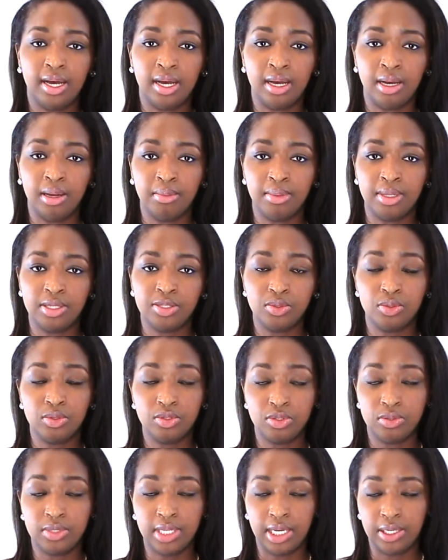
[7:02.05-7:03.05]
As soon
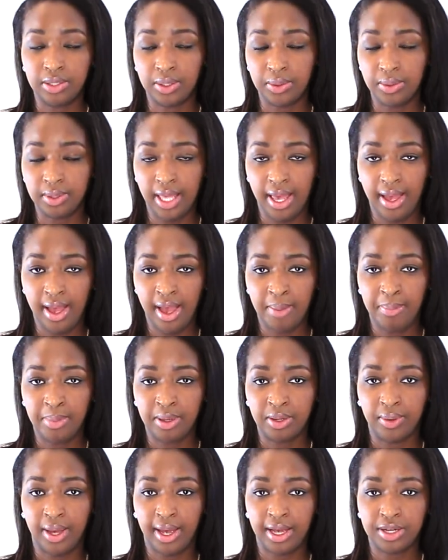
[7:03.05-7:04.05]
as you download that app,
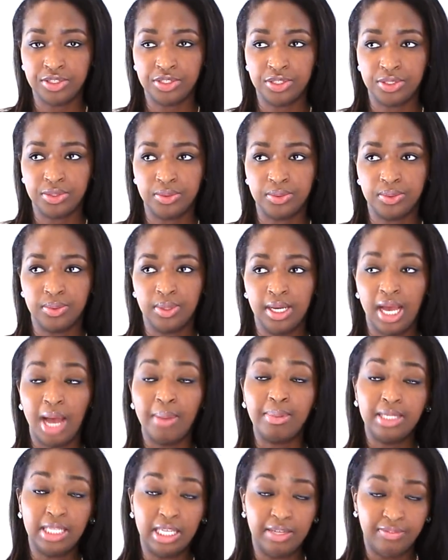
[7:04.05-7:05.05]
it'll ask you, I
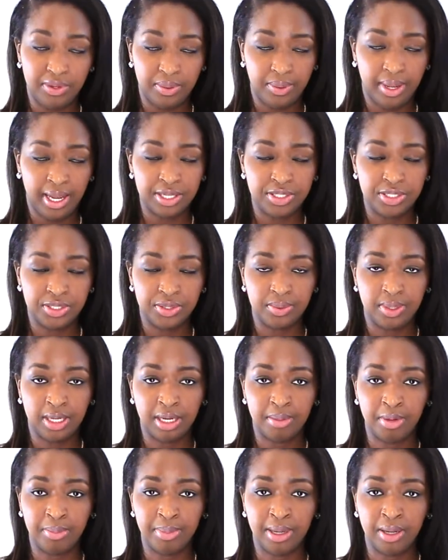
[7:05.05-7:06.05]
believe it'll ask you
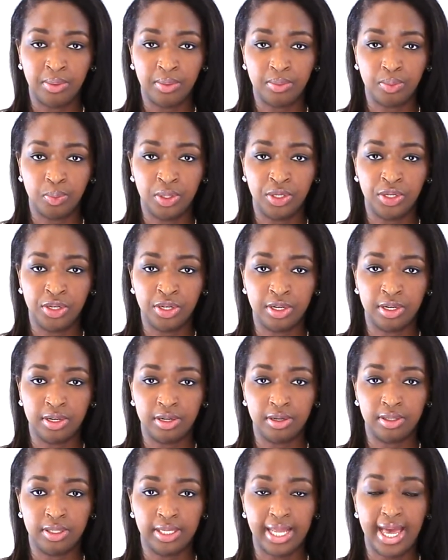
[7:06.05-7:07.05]
about when
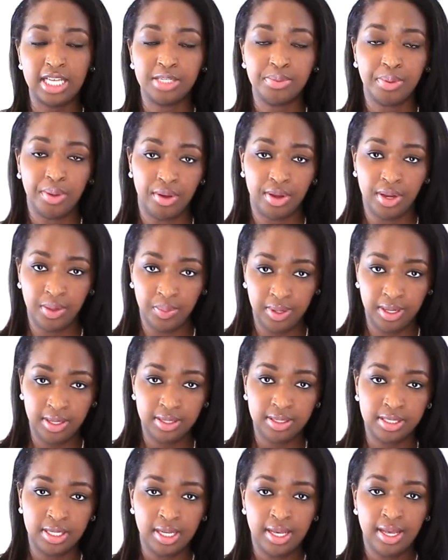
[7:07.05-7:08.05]
your last period
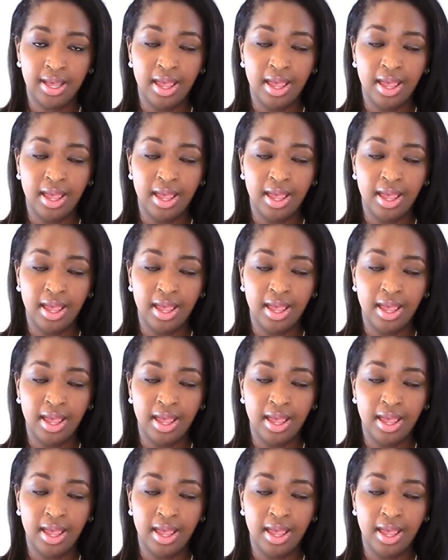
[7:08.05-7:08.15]
was.